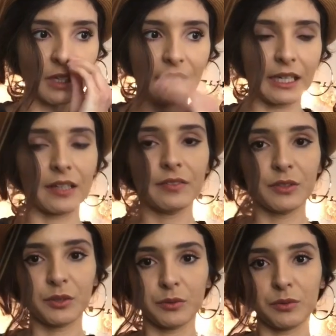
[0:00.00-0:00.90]
I have
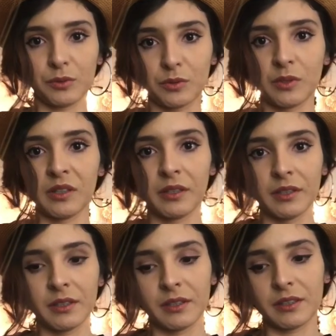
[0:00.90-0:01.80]
to,
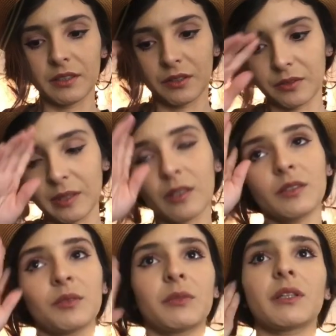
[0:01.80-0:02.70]
you know, and
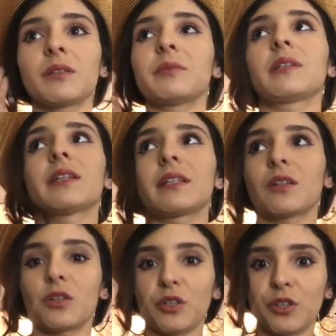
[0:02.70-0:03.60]
also I'm not going to make like
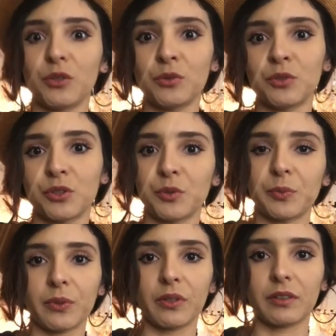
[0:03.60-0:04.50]
a huge,
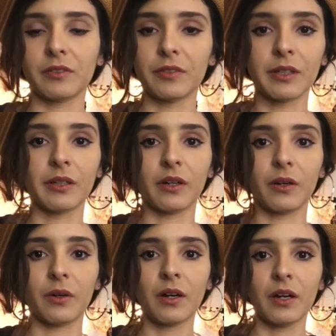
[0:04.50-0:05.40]
super long
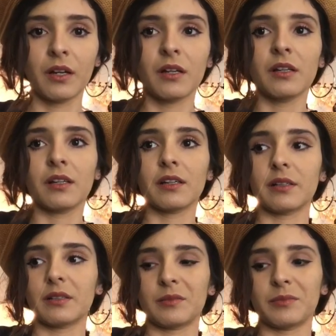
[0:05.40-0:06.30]
video.
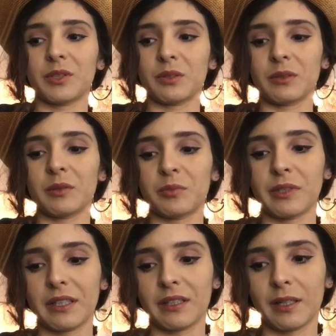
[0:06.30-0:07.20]
Um, so I'm going to
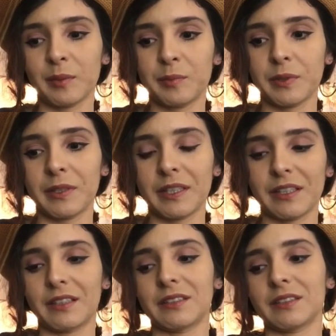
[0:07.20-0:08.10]
break it up
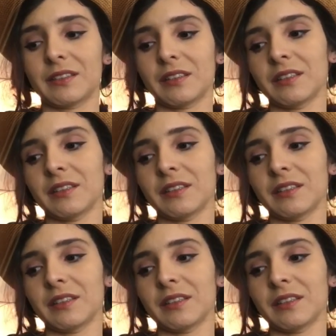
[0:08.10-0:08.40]
and